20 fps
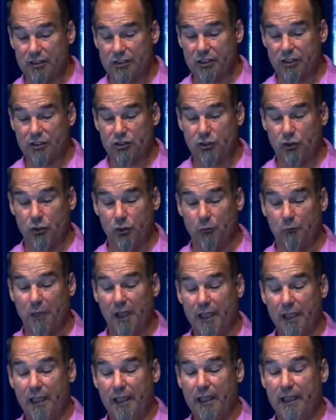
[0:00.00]
the tomb
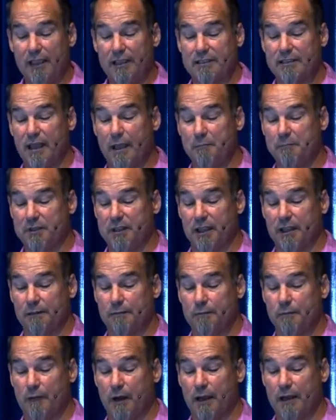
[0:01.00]
is empty,
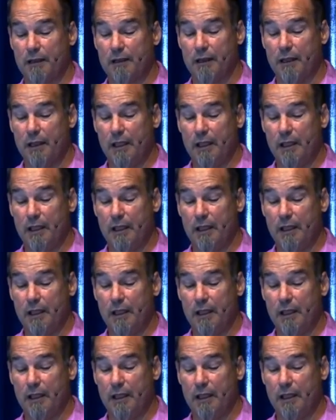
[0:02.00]
right?